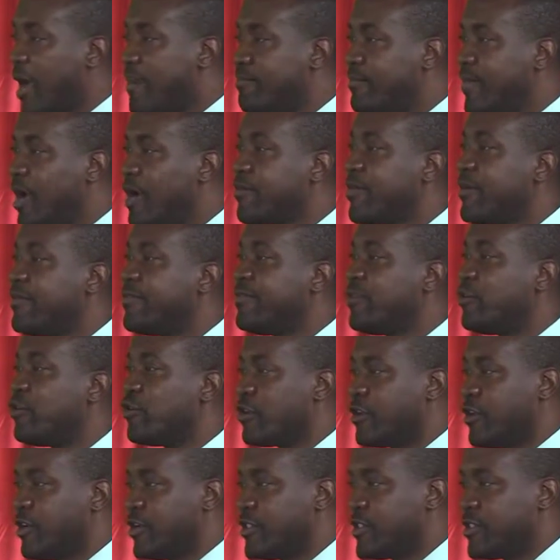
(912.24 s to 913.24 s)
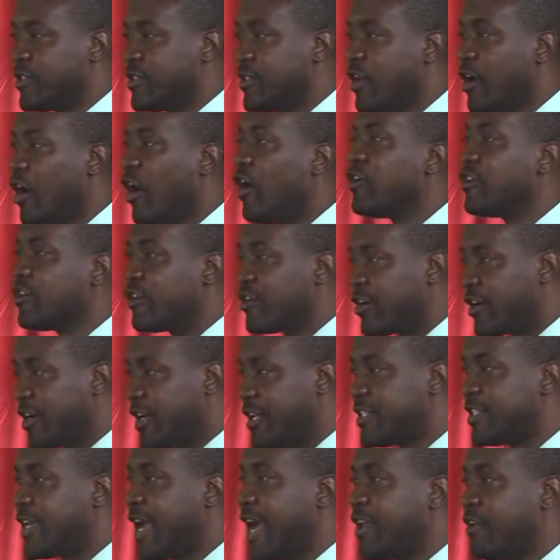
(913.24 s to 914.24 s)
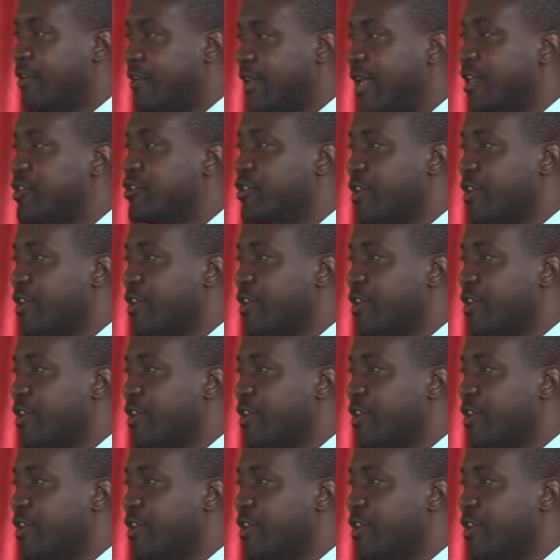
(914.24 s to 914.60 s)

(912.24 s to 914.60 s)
primary focus on early childhood